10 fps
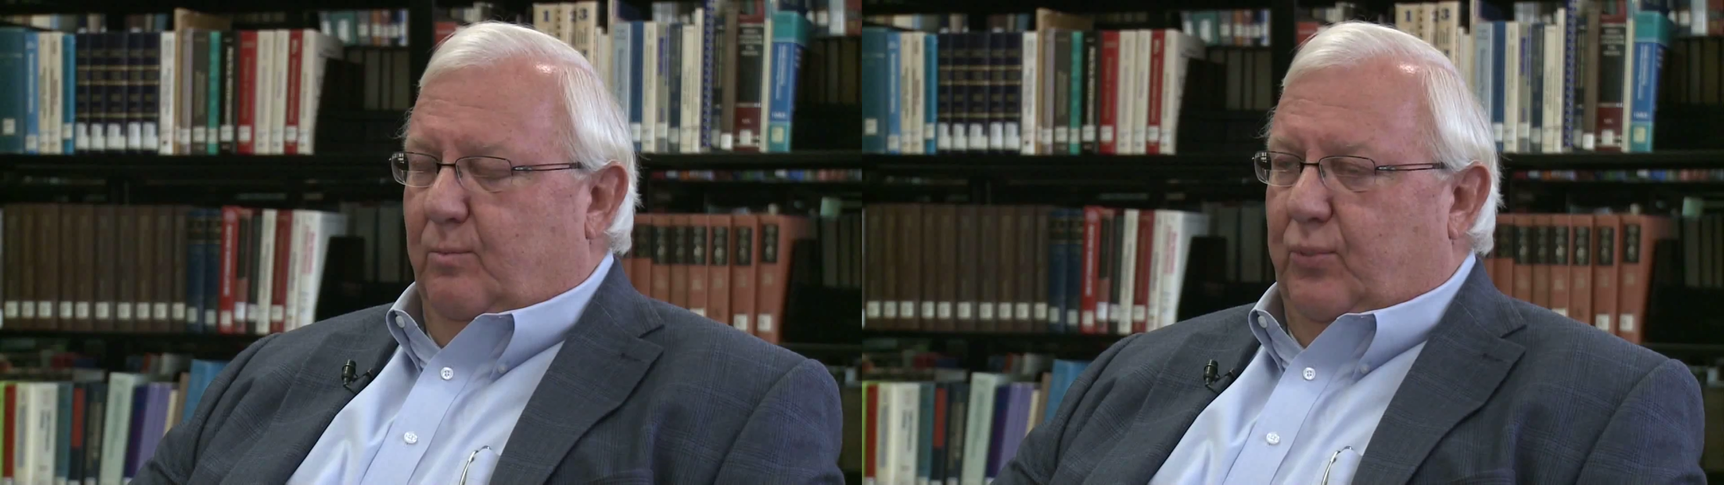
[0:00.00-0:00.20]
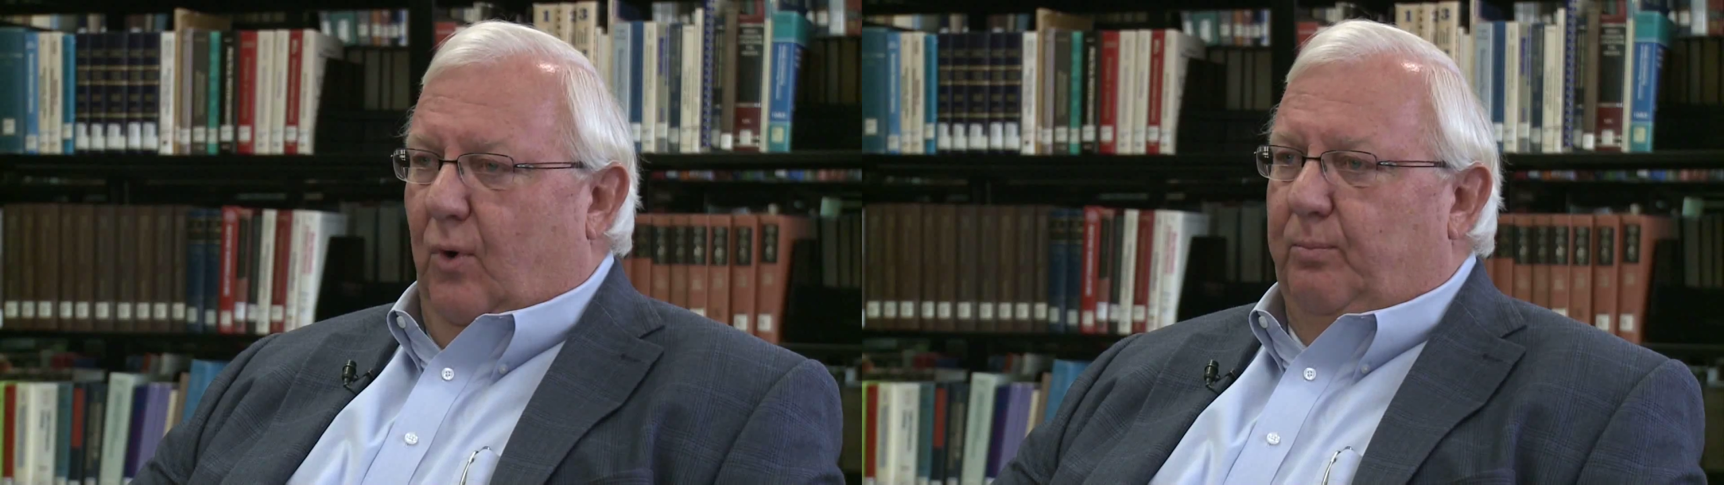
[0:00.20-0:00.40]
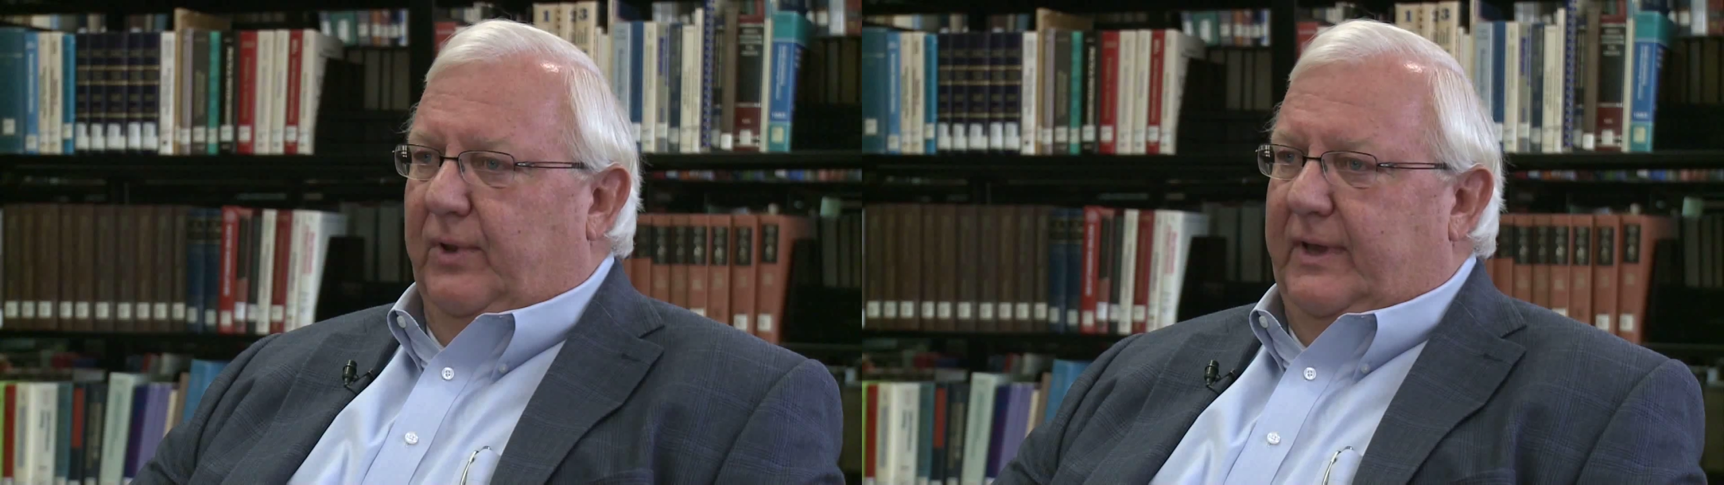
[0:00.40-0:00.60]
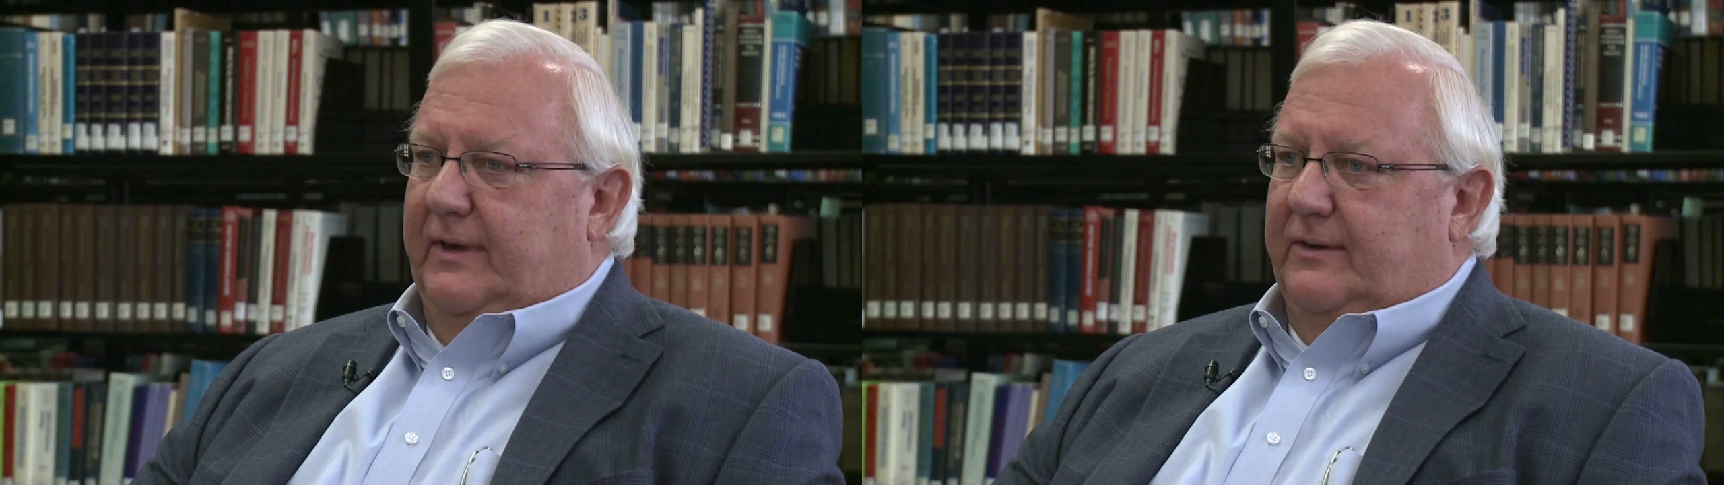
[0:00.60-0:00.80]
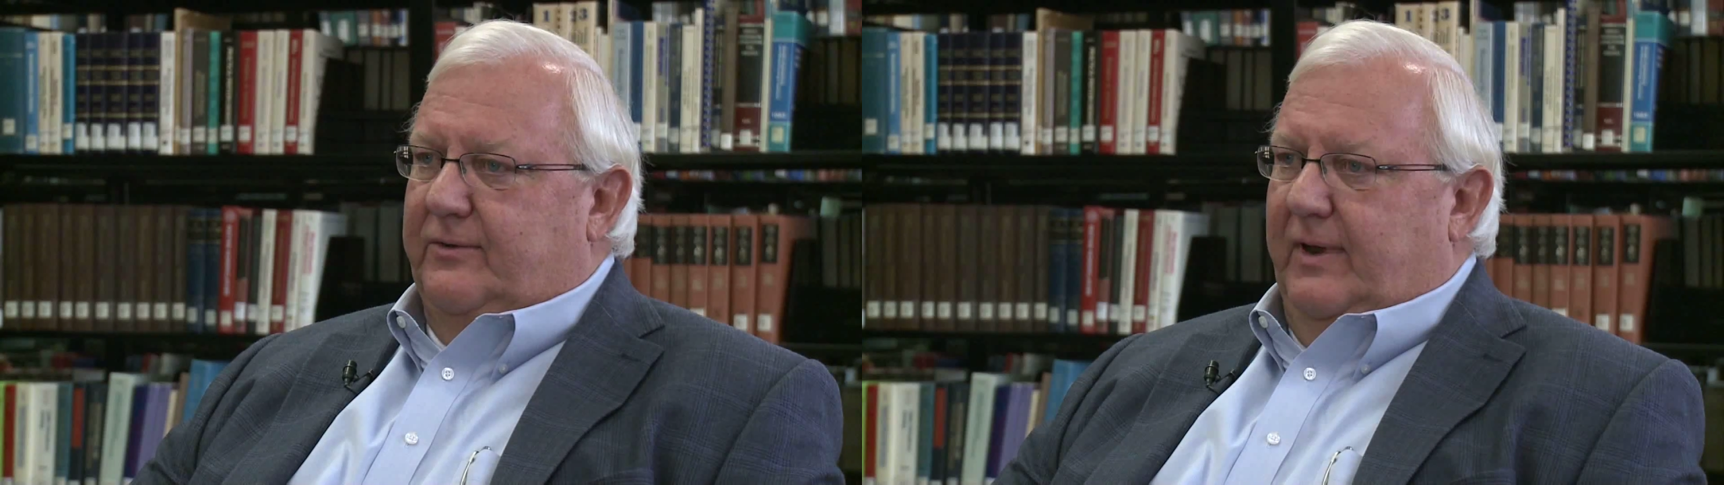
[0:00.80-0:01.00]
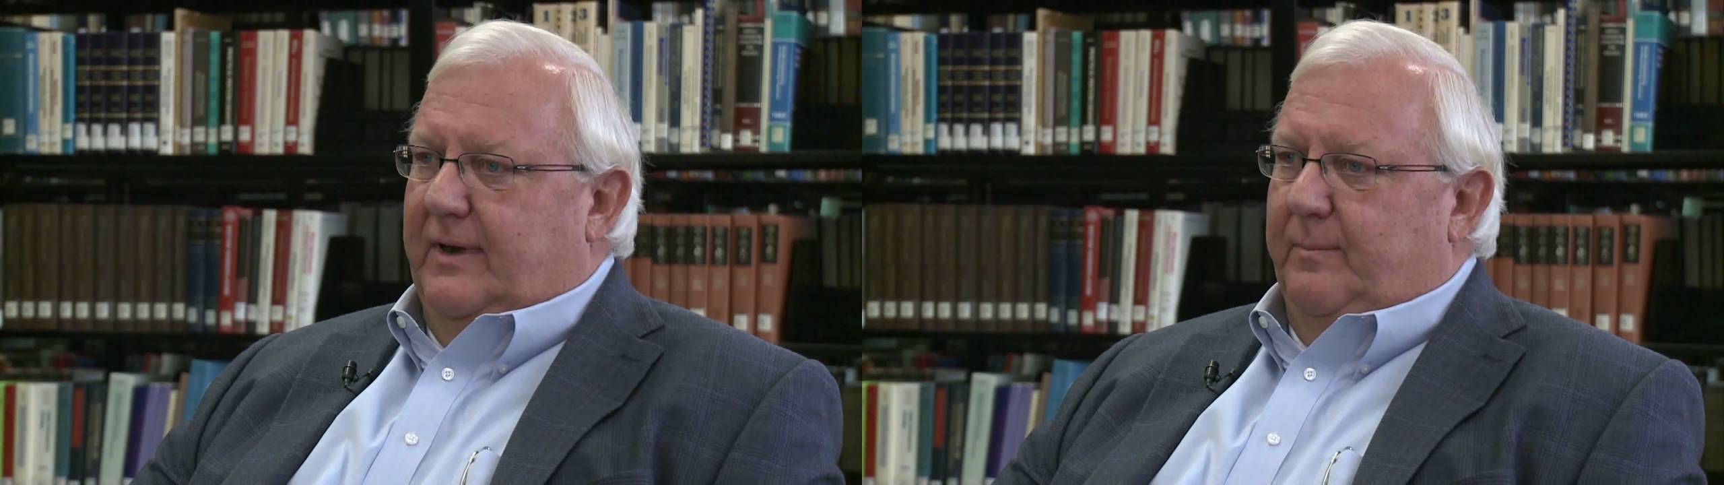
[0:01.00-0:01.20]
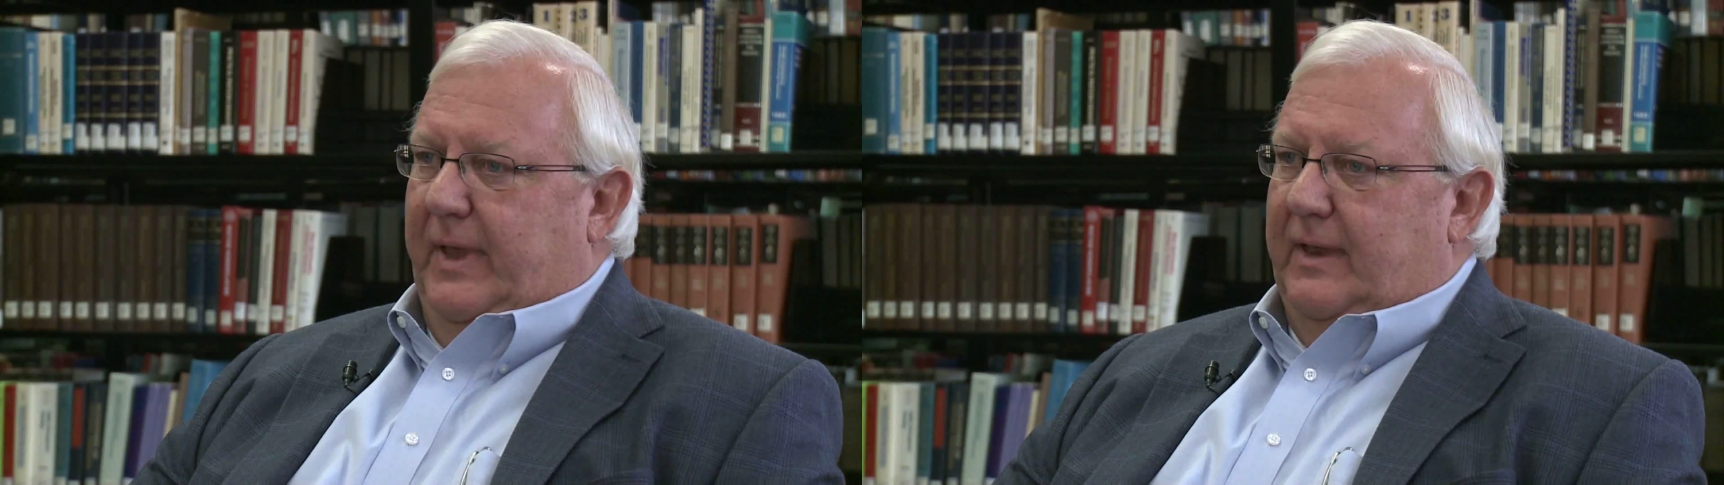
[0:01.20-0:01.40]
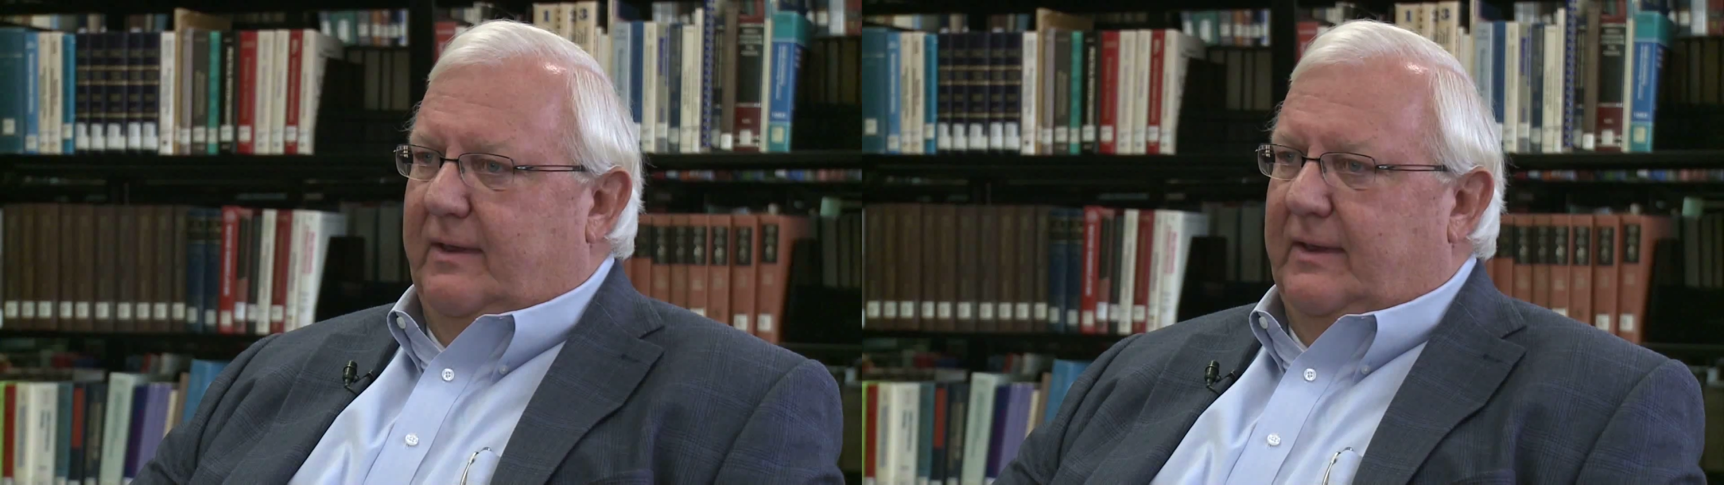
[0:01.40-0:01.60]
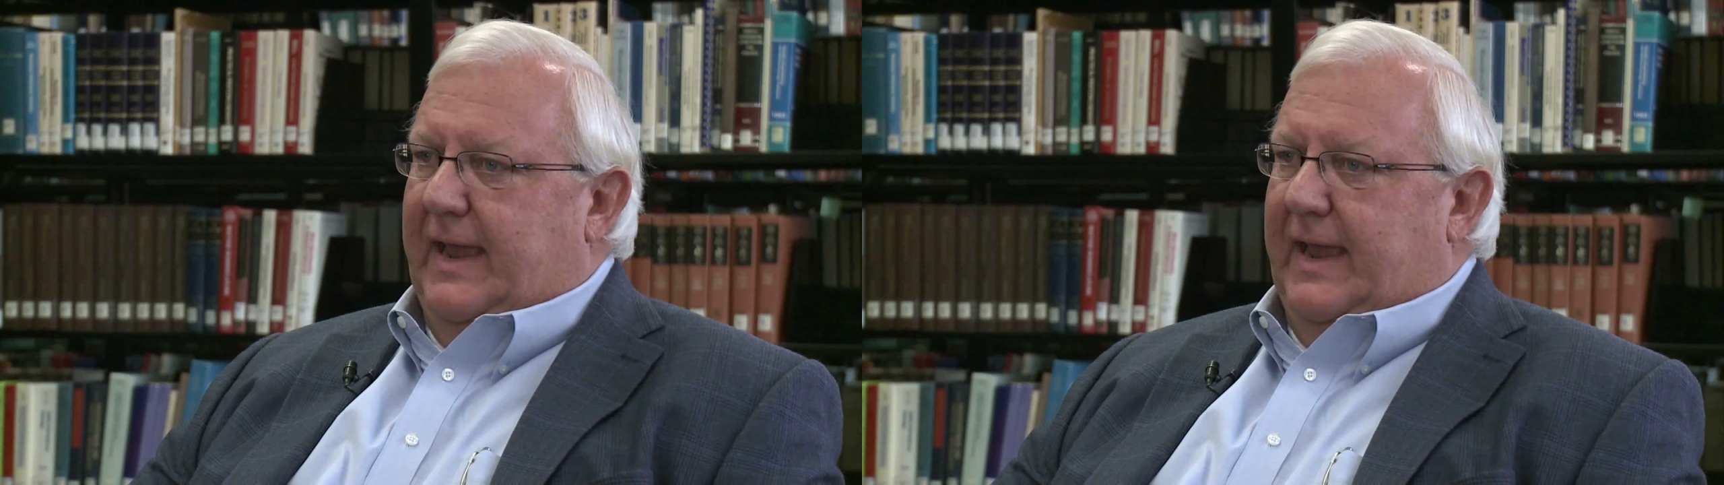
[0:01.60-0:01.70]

propylene and trying to make